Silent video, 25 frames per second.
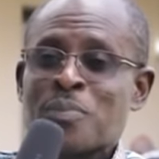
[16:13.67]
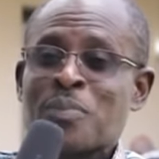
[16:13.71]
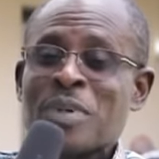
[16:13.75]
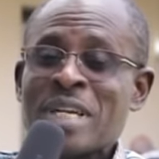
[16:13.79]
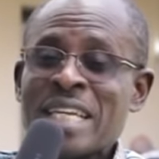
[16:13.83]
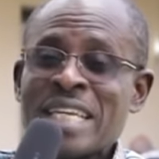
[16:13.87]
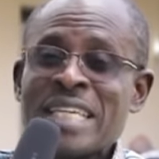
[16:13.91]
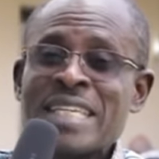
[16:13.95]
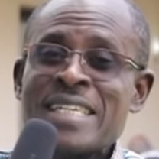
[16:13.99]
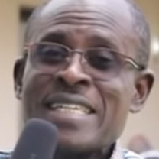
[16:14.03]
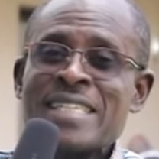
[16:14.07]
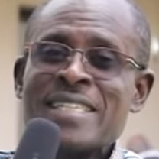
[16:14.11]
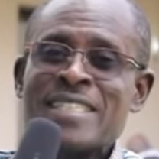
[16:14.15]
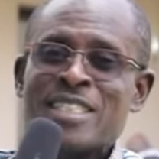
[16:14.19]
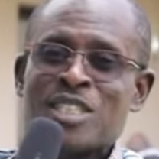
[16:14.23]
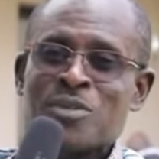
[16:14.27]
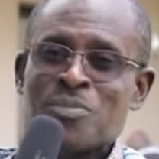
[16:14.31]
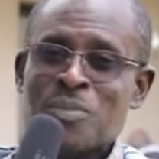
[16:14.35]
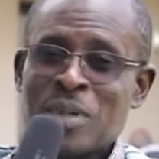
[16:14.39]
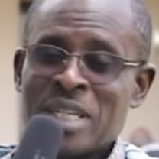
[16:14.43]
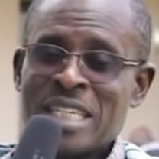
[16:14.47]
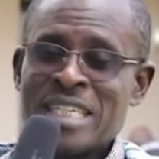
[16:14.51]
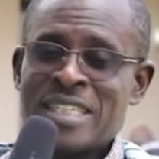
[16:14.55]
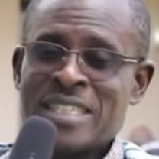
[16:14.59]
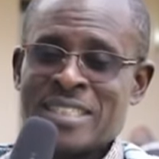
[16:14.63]
Please,
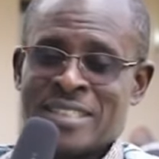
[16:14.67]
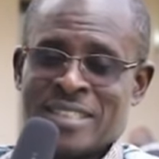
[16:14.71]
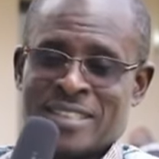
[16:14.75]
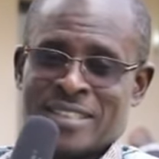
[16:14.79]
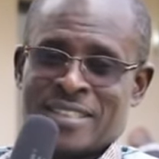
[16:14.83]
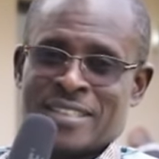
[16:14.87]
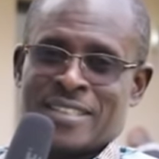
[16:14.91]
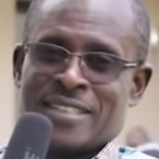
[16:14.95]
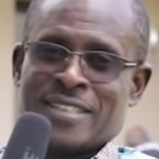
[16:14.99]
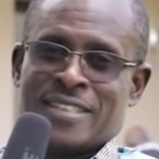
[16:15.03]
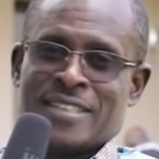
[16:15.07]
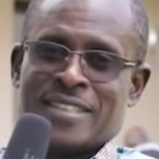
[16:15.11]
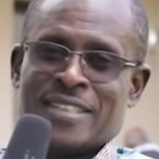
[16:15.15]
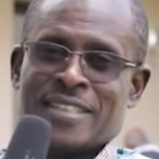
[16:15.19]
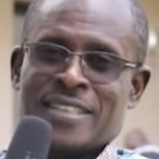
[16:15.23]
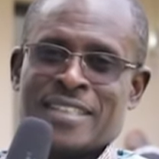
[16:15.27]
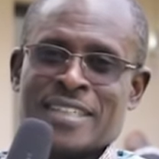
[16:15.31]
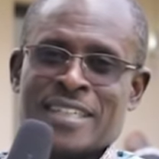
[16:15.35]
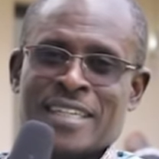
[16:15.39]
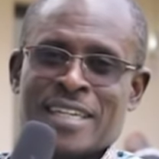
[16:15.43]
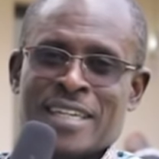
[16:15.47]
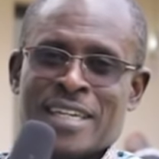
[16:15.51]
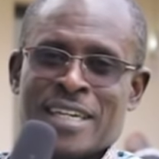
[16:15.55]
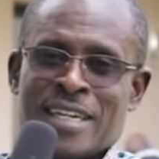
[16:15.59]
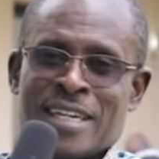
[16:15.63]
please,
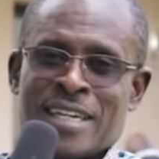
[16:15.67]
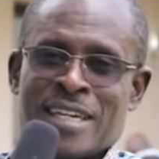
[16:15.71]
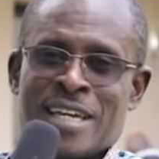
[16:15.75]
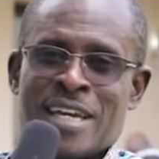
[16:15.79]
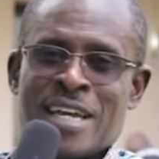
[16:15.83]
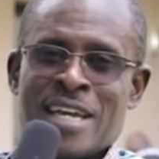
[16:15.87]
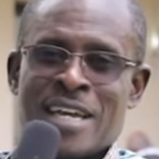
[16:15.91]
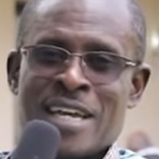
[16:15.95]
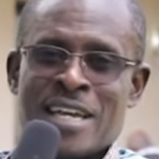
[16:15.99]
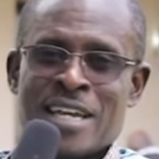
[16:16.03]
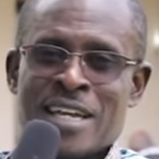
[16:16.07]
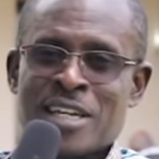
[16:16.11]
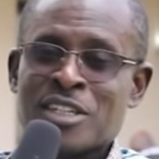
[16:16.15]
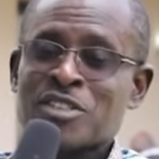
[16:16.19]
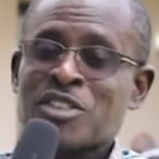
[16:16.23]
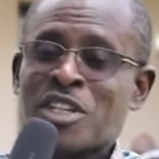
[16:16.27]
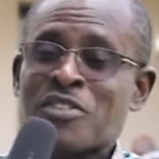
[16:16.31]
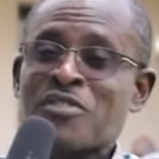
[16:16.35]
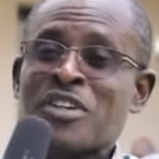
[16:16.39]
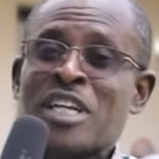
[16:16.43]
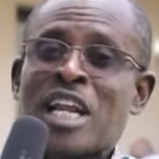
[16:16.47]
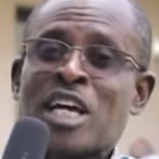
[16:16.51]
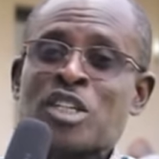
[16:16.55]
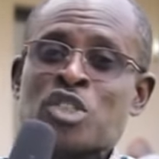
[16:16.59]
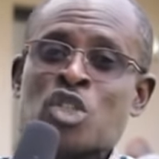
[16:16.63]
he's
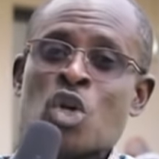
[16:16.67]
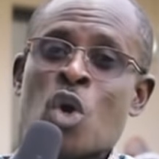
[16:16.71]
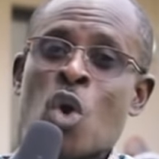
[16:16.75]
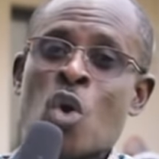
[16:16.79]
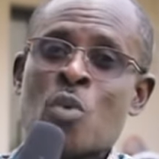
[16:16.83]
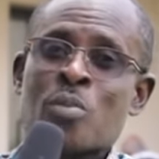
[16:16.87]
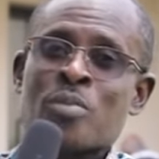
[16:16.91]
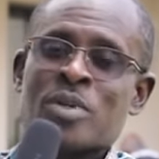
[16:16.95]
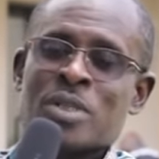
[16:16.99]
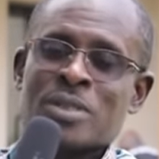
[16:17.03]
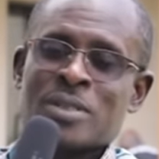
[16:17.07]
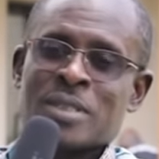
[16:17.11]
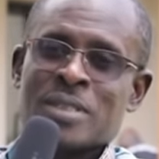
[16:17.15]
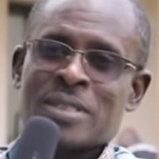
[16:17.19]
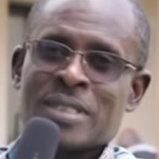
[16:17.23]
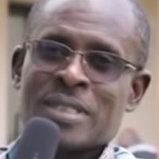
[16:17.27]
giving us hope.